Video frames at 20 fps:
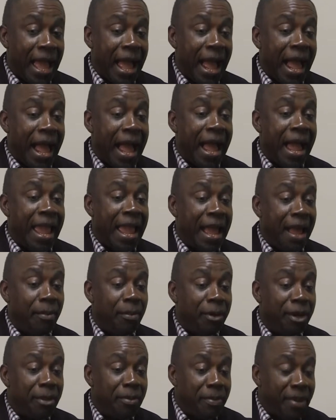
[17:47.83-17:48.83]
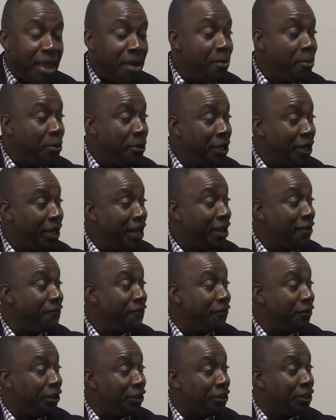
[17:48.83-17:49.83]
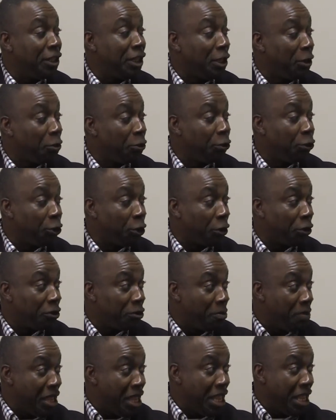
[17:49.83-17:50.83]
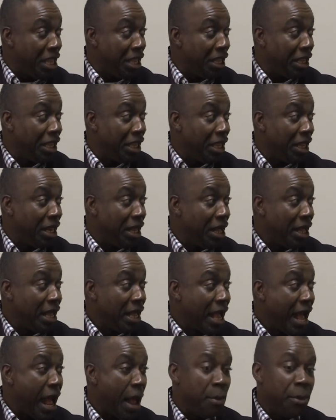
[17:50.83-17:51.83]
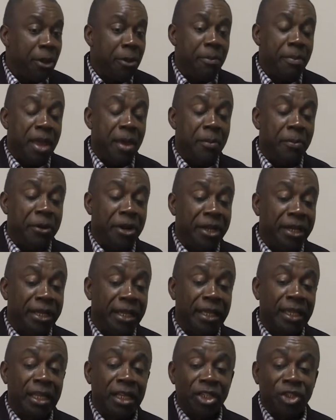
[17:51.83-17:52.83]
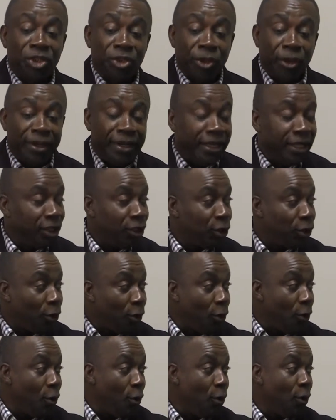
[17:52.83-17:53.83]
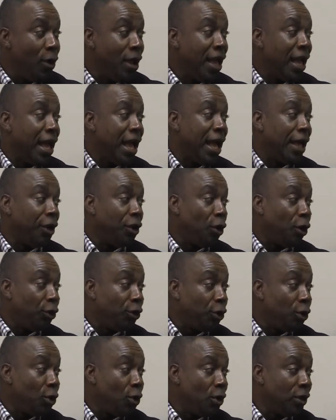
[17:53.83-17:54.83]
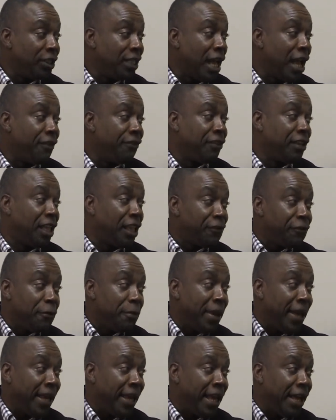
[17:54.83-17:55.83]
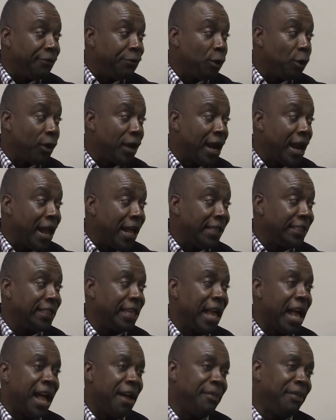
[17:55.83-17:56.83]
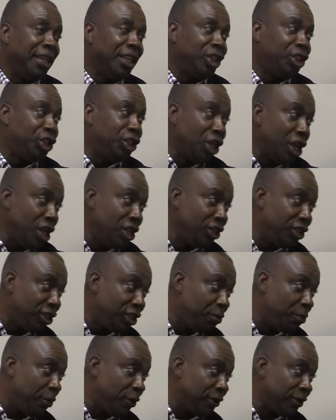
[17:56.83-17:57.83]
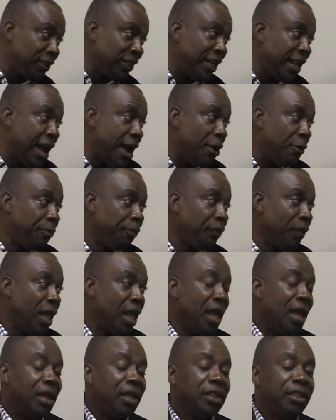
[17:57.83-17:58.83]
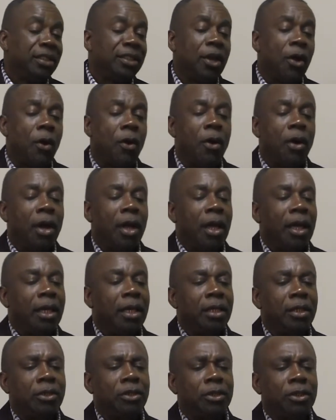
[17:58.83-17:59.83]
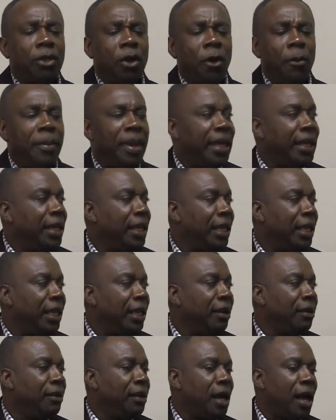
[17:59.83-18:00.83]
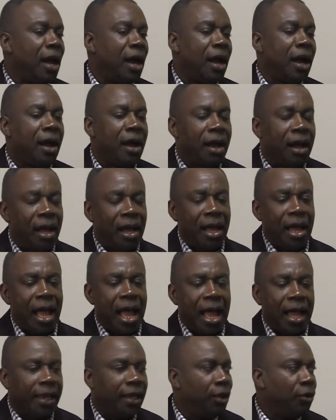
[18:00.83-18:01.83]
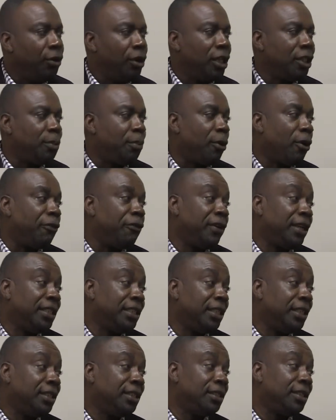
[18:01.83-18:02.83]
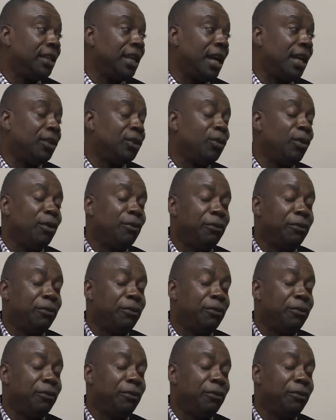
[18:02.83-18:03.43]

I am remembering everything you taught me. I'm remembering the Sunday school and all those. I've given my life to Christ. I'm a changed person now." So many accurate prophecies that